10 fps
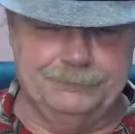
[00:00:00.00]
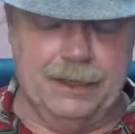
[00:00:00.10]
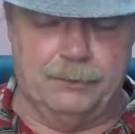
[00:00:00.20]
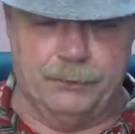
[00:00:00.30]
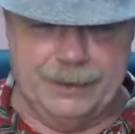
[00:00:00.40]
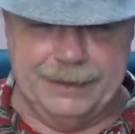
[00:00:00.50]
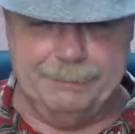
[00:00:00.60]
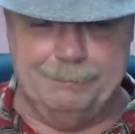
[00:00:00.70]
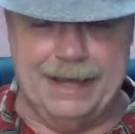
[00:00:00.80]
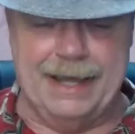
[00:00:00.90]

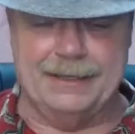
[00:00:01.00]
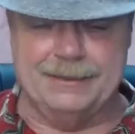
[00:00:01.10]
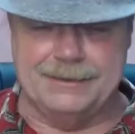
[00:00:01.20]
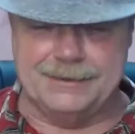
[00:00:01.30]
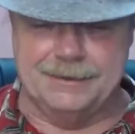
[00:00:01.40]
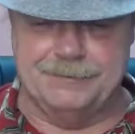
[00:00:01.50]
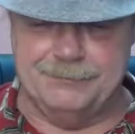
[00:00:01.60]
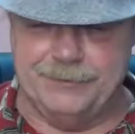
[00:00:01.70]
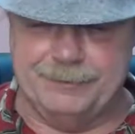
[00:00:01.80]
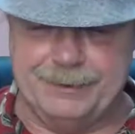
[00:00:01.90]
really bad concern
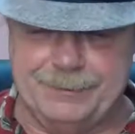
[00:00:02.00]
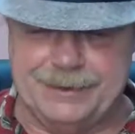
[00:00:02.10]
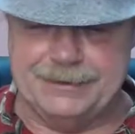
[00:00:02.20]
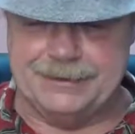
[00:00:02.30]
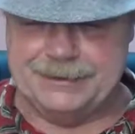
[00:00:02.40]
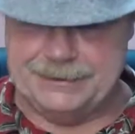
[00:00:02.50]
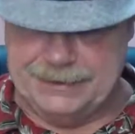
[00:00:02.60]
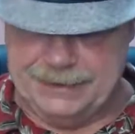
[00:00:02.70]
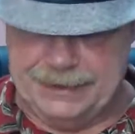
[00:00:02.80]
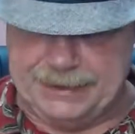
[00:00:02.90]
for me because
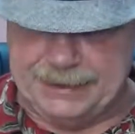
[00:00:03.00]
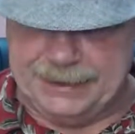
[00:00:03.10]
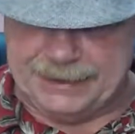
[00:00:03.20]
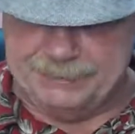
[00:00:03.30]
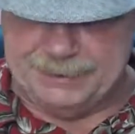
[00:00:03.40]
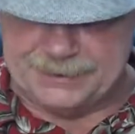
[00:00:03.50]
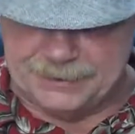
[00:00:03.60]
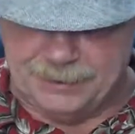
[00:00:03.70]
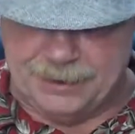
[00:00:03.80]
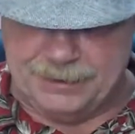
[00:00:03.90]
it can be
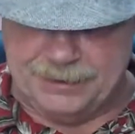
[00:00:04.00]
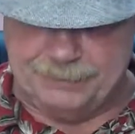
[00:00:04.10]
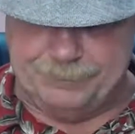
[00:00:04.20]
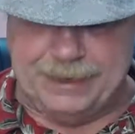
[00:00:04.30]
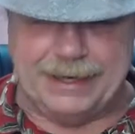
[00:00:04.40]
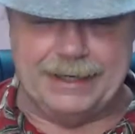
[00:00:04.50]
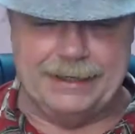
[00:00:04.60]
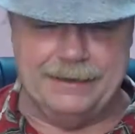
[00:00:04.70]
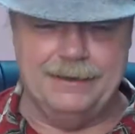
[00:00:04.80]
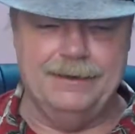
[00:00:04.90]
so hard to
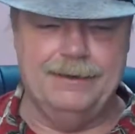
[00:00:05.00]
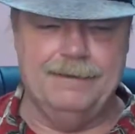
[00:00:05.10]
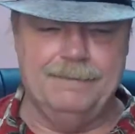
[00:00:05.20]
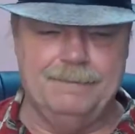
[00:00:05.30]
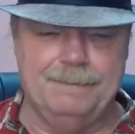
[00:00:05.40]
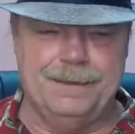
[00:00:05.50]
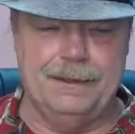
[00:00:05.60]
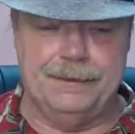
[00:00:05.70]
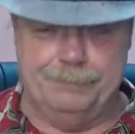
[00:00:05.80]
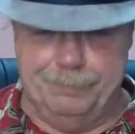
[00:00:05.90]
find
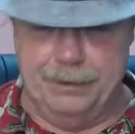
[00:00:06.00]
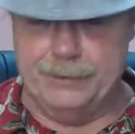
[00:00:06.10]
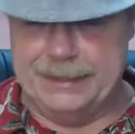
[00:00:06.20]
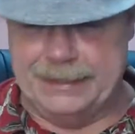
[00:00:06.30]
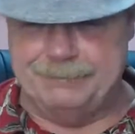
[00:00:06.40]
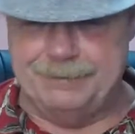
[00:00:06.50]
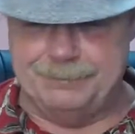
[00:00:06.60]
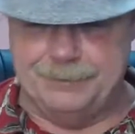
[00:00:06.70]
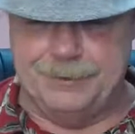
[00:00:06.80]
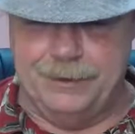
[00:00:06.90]
the boat, even
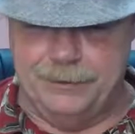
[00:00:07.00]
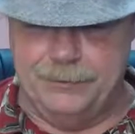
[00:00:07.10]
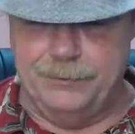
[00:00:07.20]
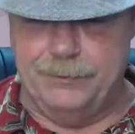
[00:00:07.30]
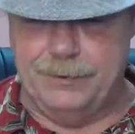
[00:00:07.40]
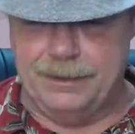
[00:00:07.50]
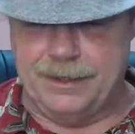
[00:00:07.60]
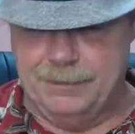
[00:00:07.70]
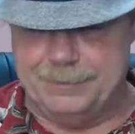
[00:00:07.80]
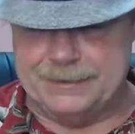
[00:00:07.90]
if you know a
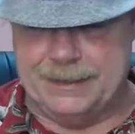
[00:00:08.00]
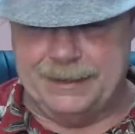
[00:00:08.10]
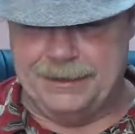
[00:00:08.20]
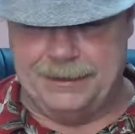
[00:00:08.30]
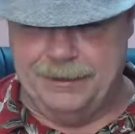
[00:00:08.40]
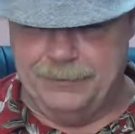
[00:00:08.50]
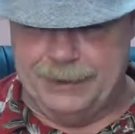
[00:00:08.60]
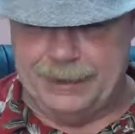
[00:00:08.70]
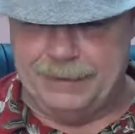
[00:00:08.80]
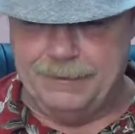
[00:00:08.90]
compass heading to go
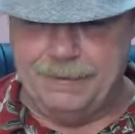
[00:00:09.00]
in,